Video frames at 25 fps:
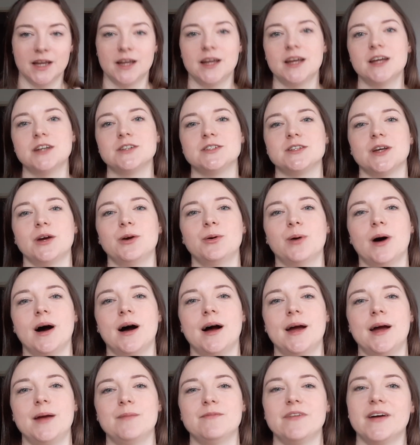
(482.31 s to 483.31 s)
So
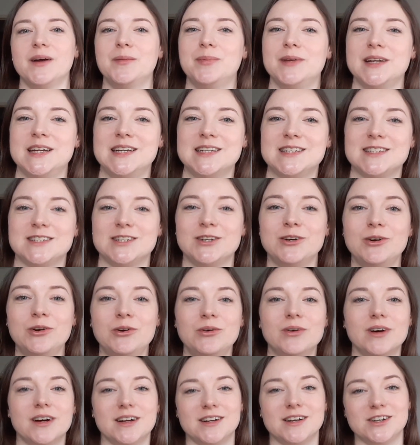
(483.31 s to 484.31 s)
I'm very pleased
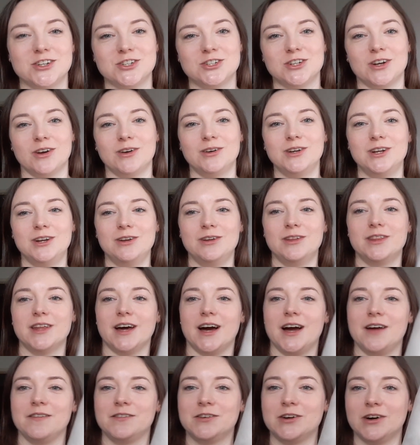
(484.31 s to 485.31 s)
to show you that
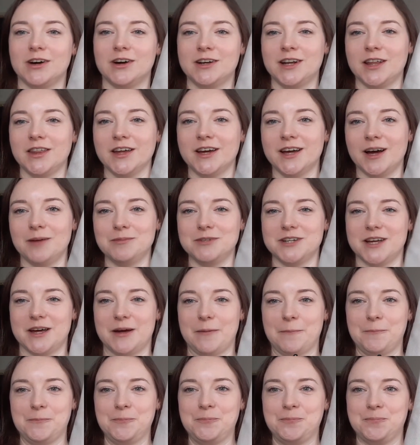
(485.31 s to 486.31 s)
I've got another cup
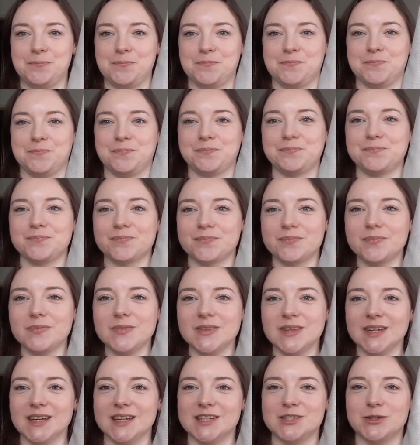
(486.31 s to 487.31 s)
done.
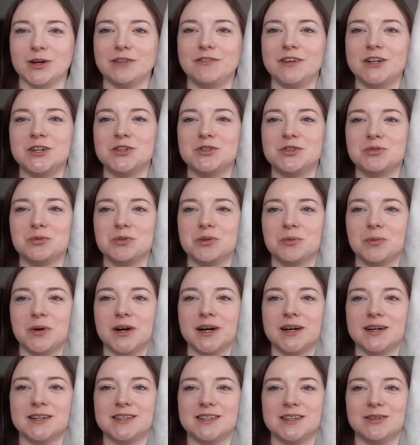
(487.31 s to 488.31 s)
So I finished all the
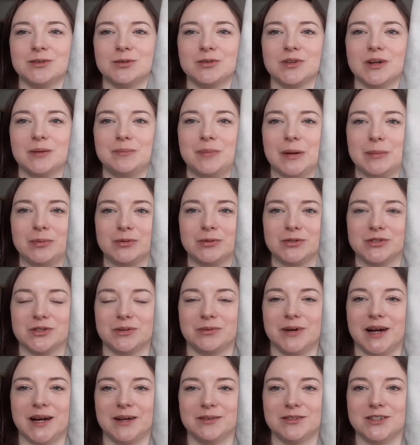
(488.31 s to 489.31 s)
words and all the bubbles
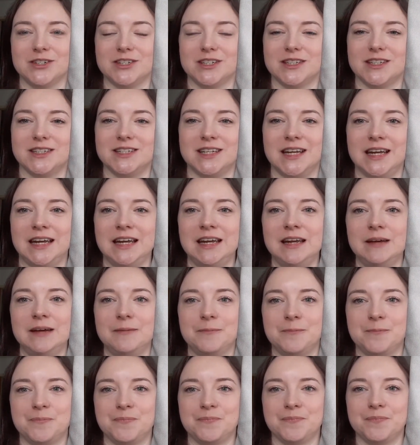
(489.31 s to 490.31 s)
around the tea,
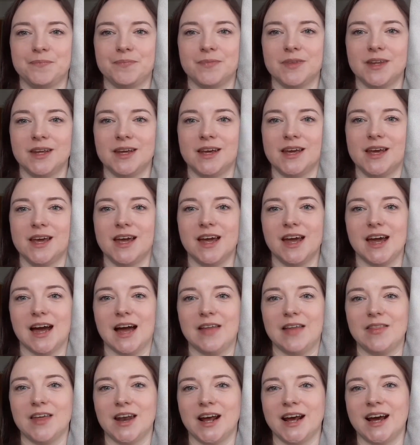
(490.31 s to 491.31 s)
and
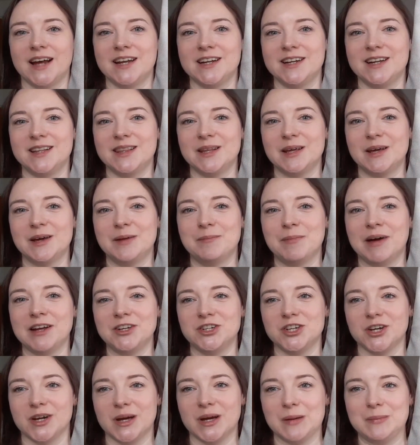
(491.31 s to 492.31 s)
then I added in the
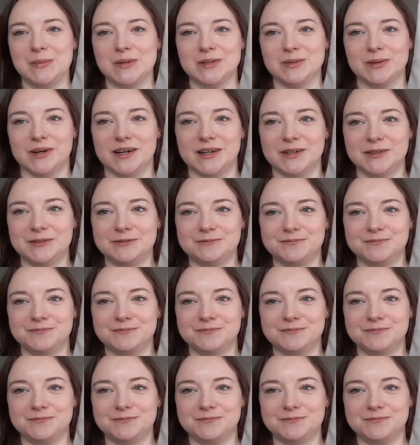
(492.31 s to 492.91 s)
matcha cup as well.